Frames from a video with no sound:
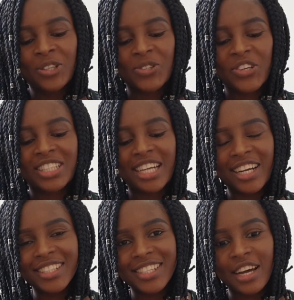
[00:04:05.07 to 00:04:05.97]
So
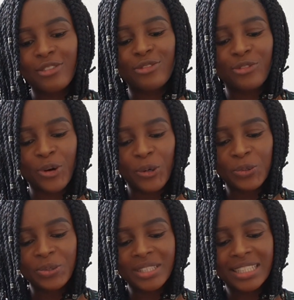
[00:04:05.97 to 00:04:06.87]
darts are
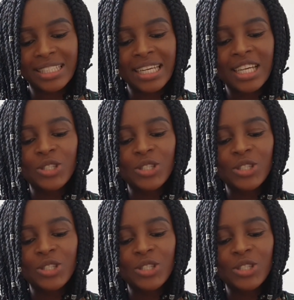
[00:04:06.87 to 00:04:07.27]
folds